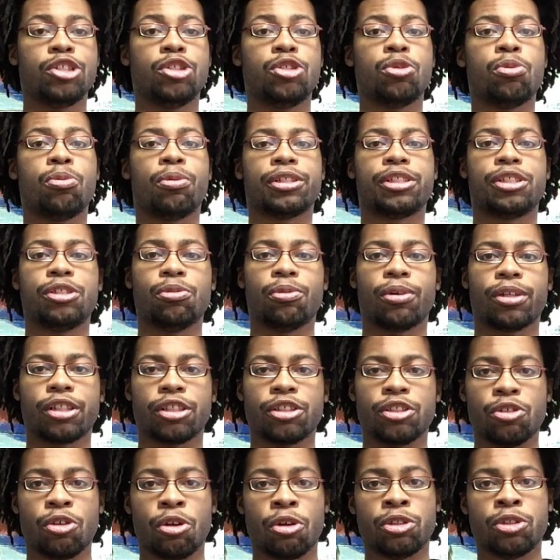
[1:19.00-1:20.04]
Do what you
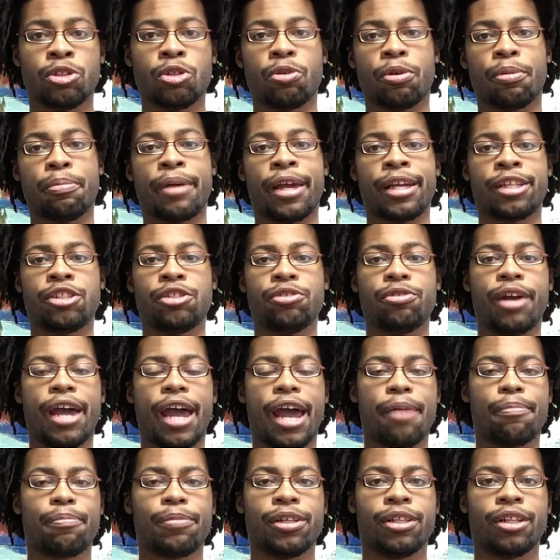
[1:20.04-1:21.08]
want to do and do what makes you
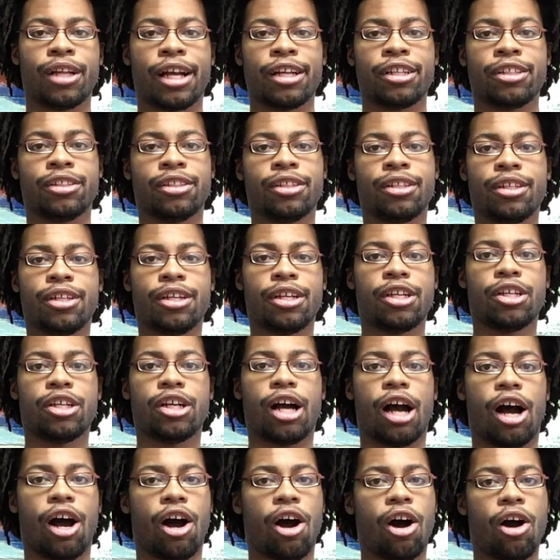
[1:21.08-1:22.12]
happy. Like
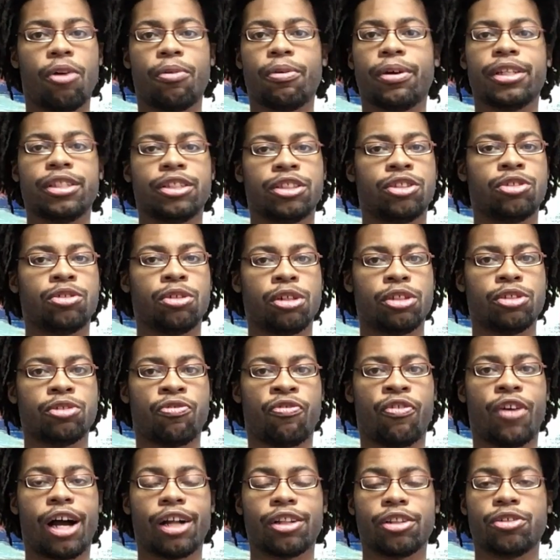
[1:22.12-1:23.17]
always
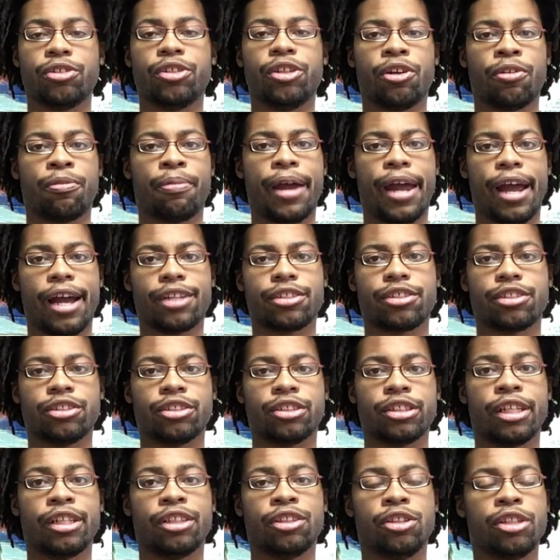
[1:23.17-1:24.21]
follow your
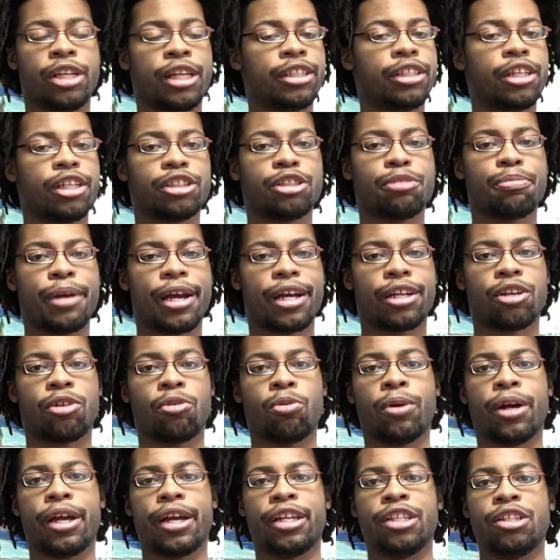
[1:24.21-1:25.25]
passions, and it doesn't matter
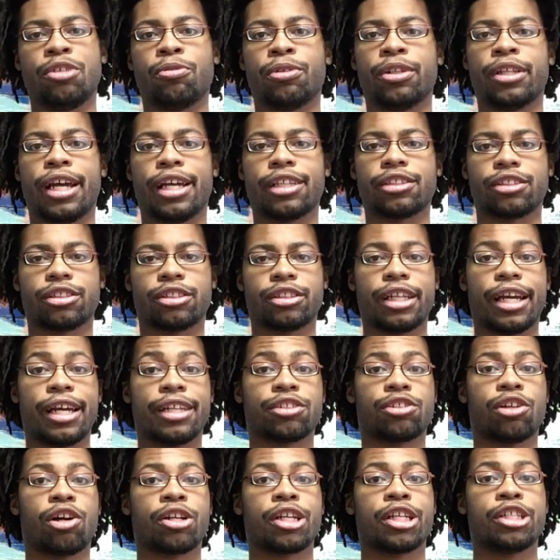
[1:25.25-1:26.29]
what anyone has to say.
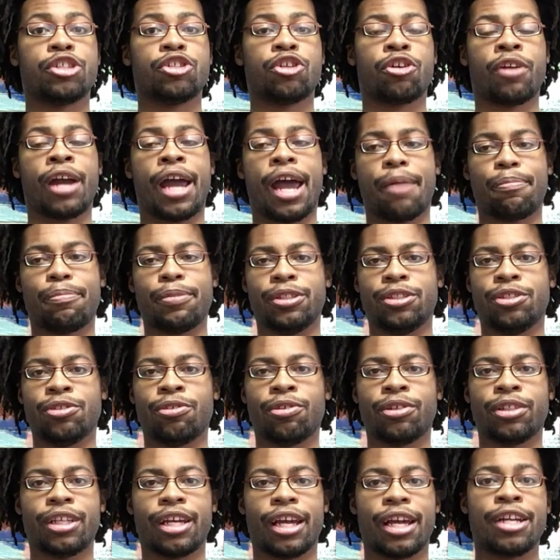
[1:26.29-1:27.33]
As long as you're happy
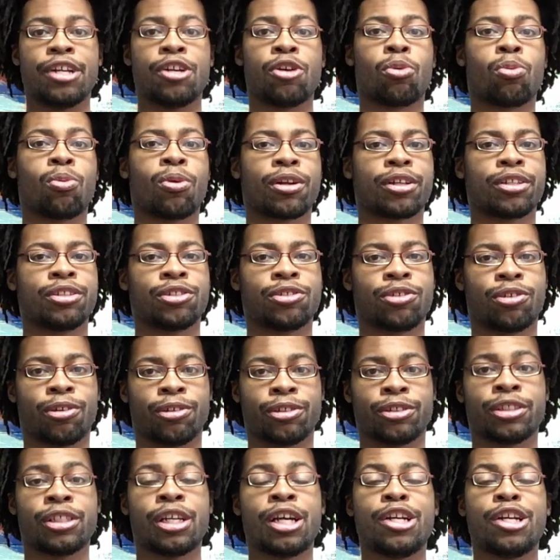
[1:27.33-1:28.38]
doing it and you're working towards